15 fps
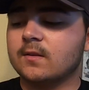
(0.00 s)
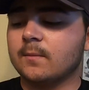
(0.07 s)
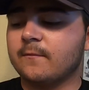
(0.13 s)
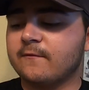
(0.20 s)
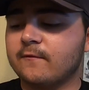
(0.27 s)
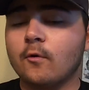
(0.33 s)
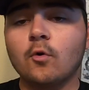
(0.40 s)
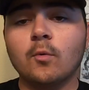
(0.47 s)
the
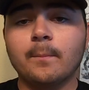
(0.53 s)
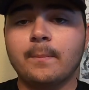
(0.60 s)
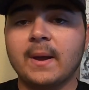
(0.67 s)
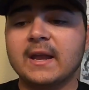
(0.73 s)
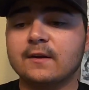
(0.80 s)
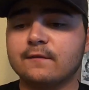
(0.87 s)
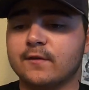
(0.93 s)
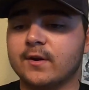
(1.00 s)
full
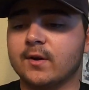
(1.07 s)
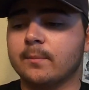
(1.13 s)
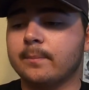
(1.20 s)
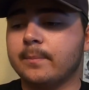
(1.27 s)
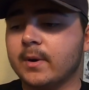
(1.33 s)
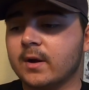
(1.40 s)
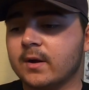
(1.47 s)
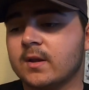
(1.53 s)
bang for your
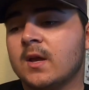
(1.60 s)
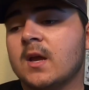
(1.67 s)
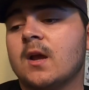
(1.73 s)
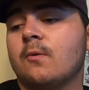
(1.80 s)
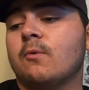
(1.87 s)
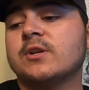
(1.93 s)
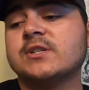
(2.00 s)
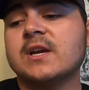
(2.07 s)
buck,
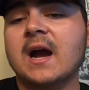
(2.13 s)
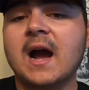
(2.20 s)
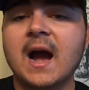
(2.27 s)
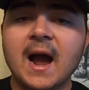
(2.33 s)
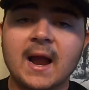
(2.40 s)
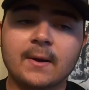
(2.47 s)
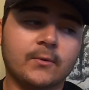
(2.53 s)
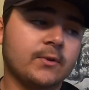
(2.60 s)
which
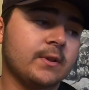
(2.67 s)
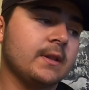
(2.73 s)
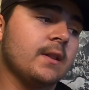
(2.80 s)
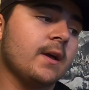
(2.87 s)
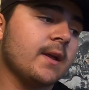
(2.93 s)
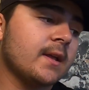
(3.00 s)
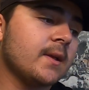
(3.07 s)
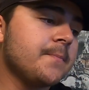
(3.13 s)
I really
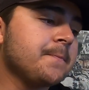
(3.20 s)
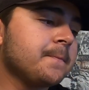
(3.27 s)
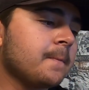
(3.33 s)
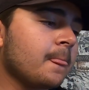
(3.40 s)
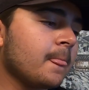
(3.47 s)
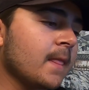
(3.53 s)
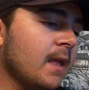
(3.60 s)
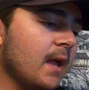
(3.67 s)
like.
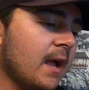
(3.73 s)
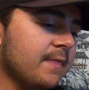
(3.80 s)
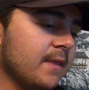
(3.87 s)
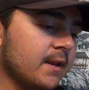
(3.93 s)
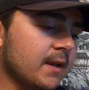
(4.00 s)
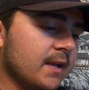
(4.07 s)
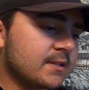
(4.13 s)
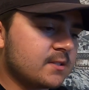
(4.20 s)
And
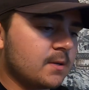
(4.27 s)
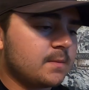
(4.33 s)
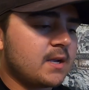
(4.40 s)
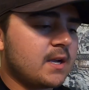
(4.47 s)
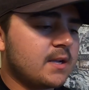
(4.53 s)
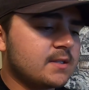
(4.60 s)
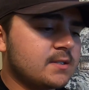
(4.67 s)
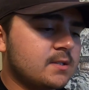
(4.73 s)
then next up,
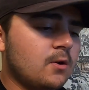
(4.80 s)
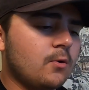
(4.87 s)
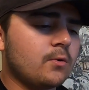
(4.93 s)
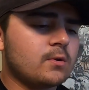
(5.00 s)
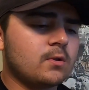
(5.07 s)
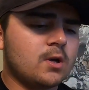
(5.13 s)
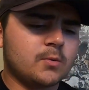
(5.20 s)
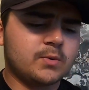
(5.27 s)
guys, going
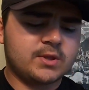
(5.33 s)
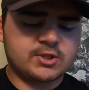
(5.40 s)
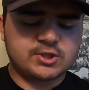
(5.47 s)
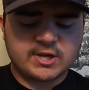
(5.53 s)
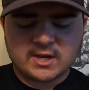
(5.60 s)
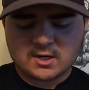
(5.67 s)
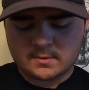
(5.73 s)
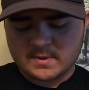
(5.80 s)
along with the
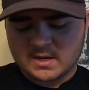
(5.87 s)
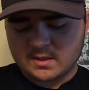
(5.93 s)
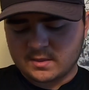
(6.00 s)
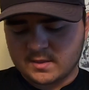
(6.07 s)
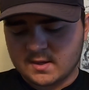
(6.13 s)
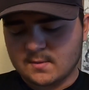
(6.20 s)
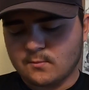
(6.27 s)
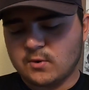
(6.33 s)
chatterbait
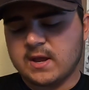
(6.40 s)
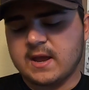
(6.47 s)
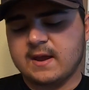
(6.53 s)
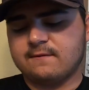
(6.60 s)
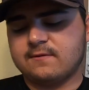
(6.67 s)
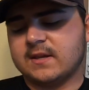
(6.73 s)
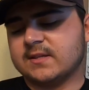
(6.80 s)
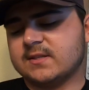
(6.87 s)
theme, we
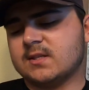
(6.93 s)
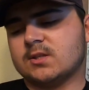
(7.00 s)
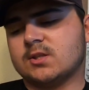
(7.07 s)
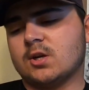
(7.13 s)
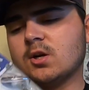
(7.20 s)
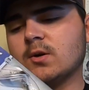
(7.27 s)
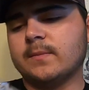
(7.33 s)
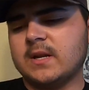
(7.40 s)
have this
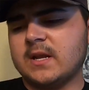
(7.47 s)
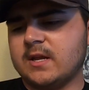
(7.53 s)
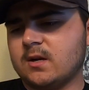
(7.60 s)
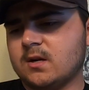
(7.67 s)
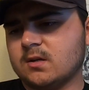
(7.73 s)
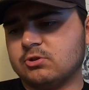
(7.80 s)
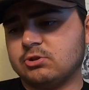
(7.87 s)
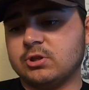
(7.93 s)

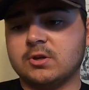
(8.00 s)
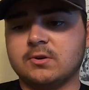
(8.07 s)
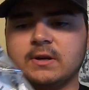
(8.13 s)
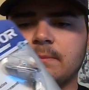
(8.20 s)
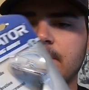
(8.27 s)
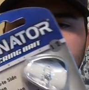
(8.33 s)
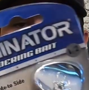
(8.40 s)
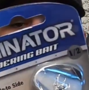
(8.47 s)
Terminator
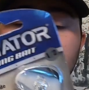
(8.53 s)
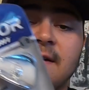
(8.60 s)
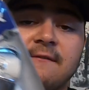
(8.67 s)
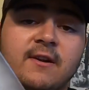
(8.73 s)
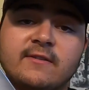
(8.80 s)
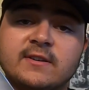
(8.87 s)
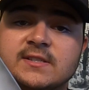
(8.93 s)
shuttering bait. I've never